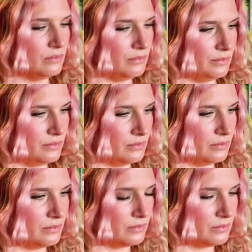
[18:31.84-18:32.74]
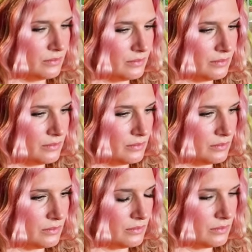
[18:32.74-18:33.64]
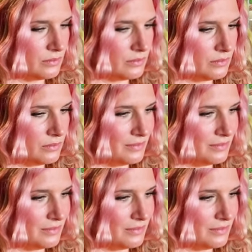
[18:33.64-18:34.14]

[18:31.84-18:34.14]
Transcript: (not speaking)